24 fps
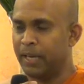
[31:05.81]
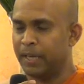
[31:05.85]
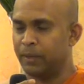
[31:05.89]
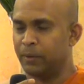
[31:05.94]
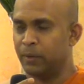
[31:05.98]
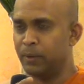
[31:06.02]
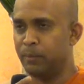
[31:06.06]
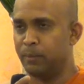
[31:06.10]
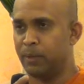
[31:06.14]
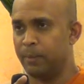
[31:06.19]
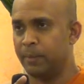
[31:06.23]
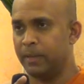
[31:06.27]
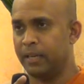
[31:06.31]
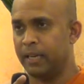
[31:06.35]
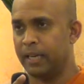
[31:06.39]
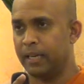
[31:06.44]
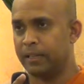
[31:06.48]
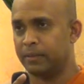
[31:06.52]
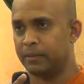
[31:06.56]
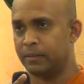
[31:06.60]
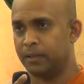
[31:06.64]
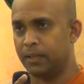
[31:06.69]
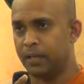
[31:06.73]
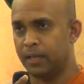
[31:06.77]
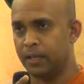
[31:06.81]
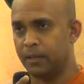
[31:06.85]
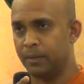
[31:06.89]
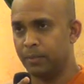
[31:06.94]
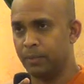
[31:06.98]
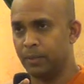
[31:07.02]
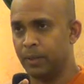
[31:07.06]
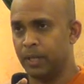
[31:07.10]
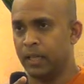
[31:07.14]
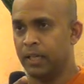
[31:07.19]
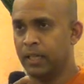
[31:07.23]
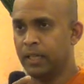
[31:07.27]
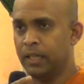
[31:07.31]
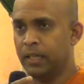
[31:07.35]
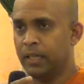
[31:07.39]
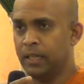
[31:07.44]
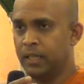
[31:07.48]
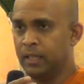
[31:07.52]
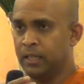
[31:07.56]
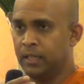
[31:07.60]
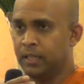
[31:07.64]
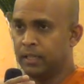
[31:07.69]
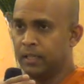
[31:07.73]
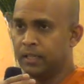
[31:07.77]
or maybe like to kind of
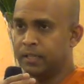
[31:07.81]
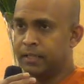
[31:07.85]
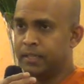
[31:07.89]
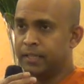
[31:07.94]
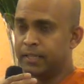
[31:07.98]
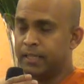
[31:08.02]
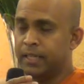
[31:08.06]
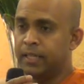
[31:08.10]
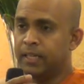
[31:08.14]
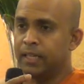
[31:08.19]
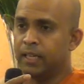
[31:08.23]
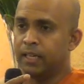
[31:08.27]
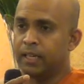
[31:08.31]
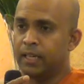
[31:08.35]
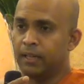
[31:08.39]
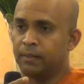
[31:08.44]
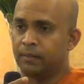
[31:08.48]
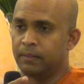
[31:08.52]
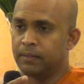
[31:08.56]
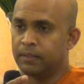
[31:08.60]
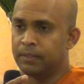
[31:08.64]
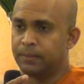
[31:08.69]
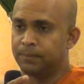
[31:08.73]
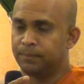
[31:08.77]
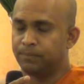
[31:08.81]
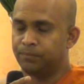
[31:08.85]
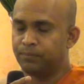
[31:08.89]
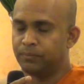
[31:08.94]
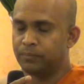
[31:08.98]
settle our,